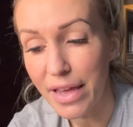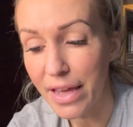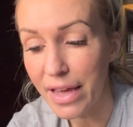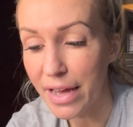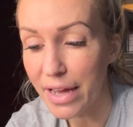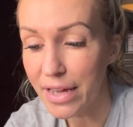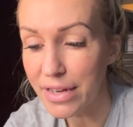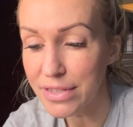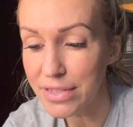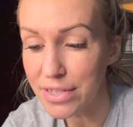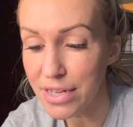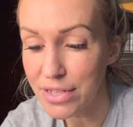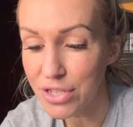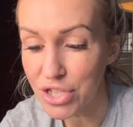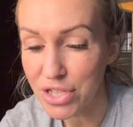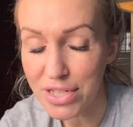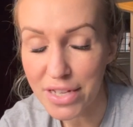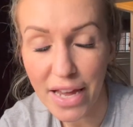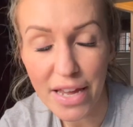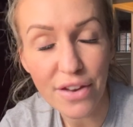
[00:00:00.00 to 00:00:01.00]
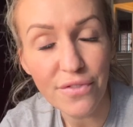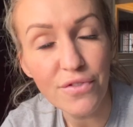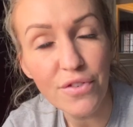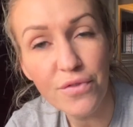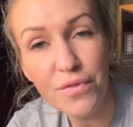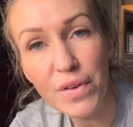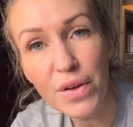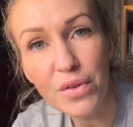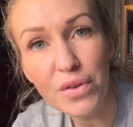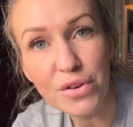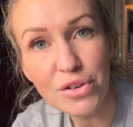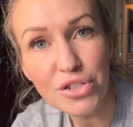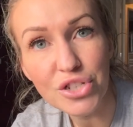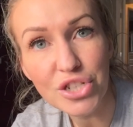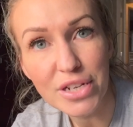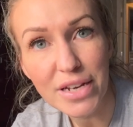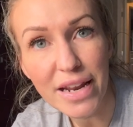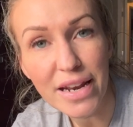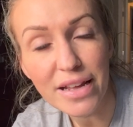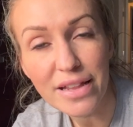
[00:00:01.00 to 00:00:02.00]
and just kind of fulfill her
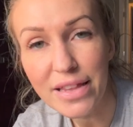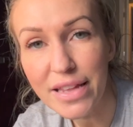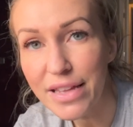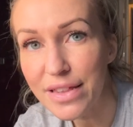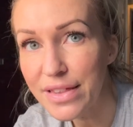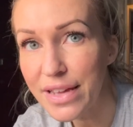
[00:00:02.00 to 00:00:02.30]
genetically,